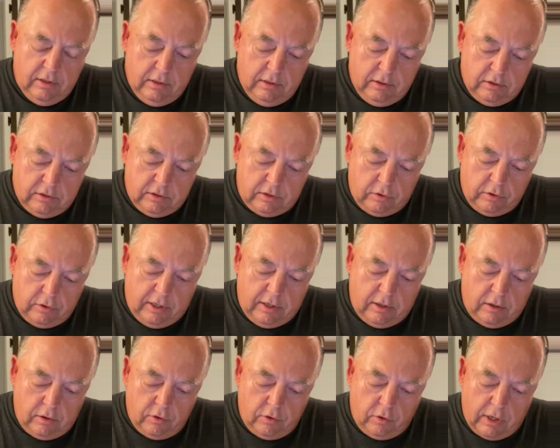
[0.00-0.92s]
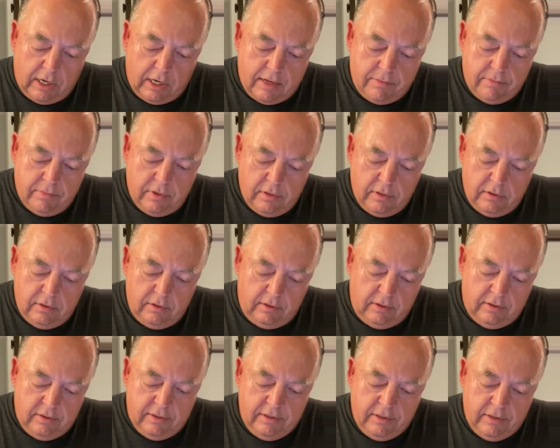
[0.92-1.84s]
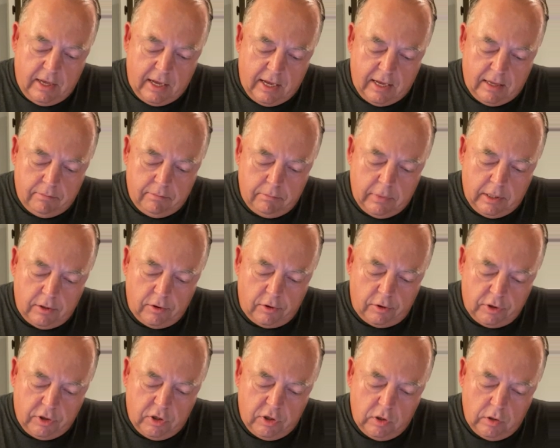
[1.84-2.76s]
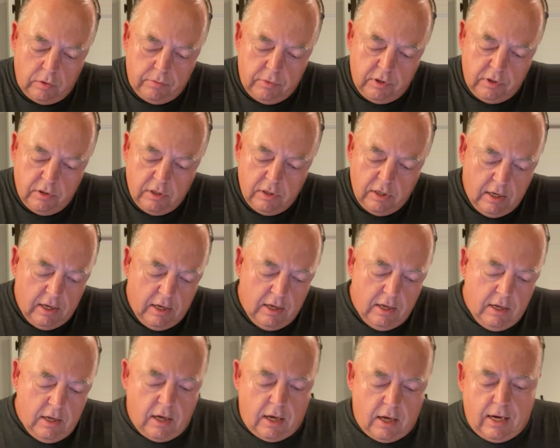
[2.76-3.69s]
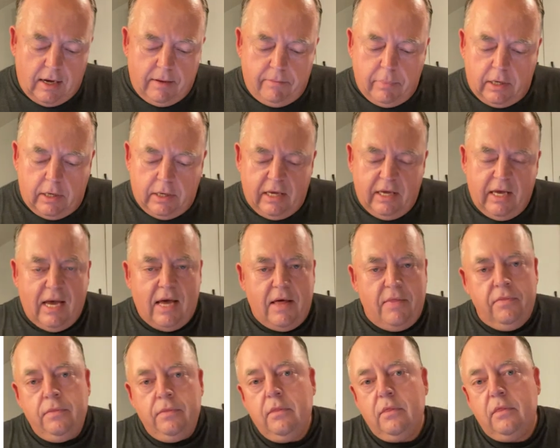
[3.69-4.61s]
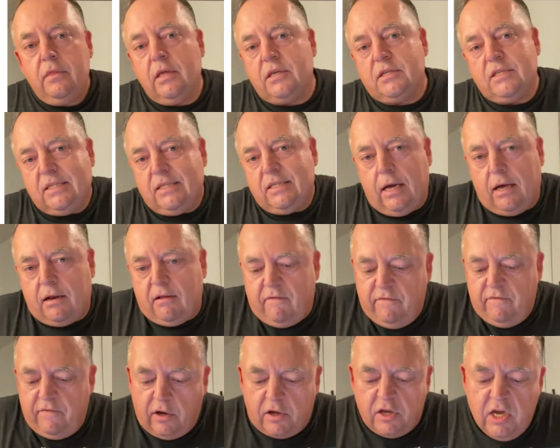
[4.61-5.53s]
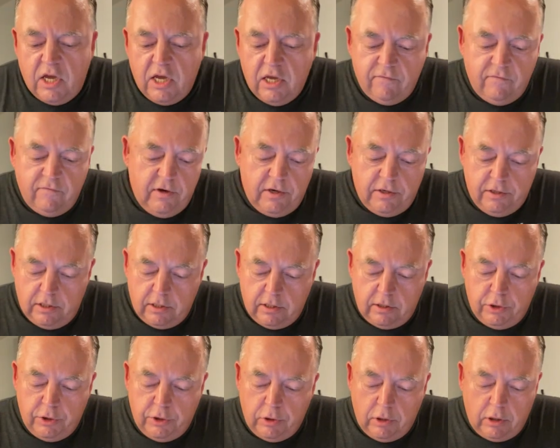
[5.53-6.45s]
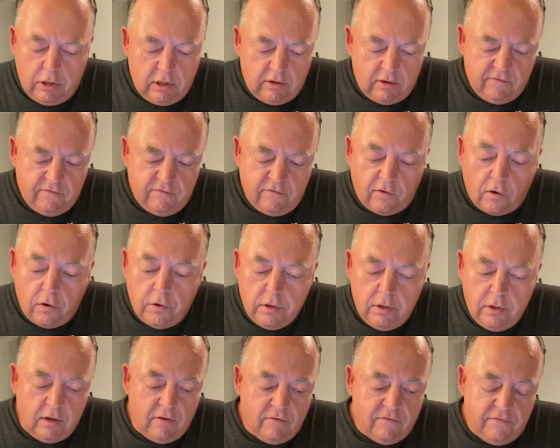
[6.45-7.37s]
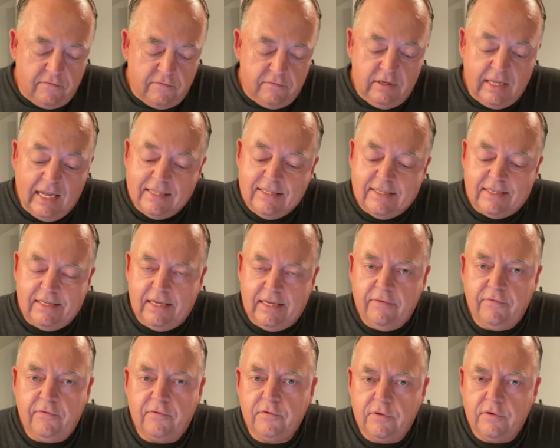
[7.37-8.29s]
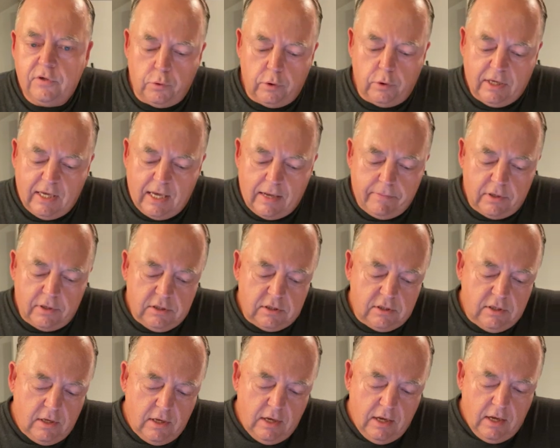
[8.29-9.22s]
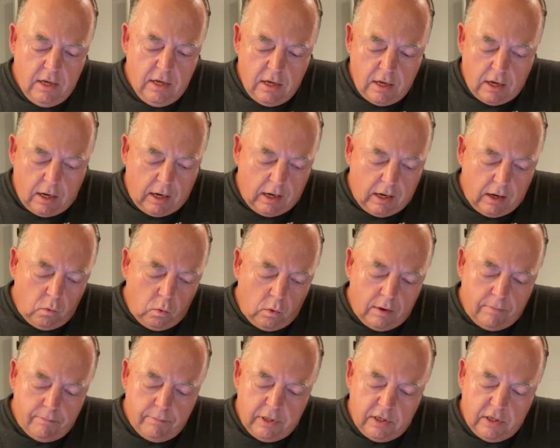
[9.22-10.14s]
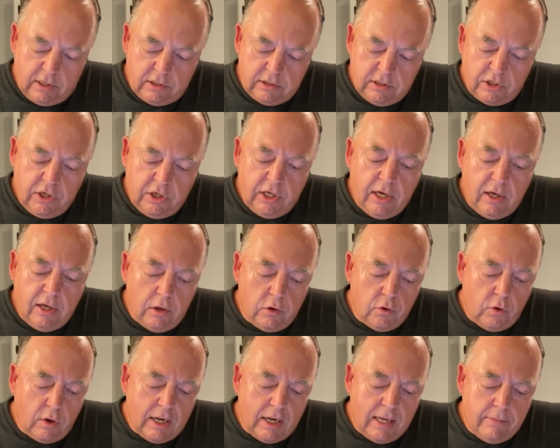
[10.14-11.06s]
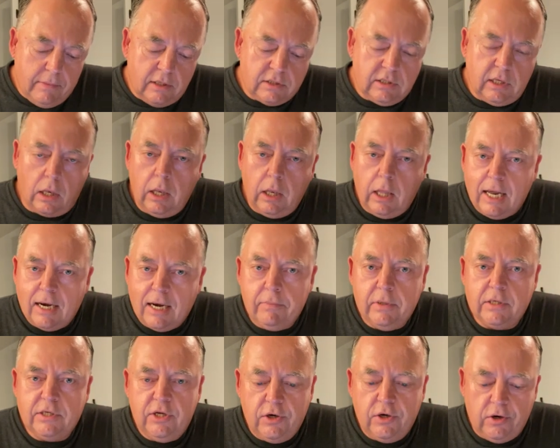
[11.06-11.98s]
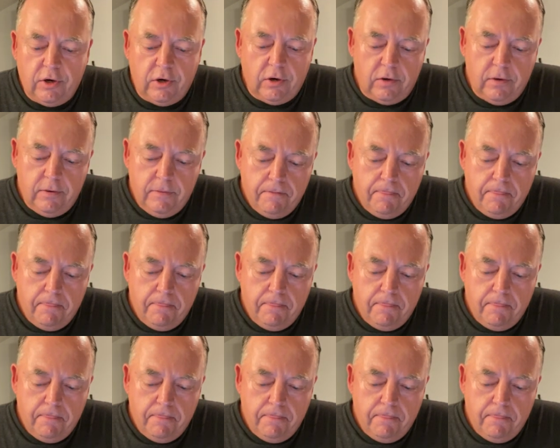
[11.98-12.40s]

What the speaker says: So kilogram and meter cubed. But again, this is not a convenient unit of density to a chemist. One, because a kilogram is a lot of material.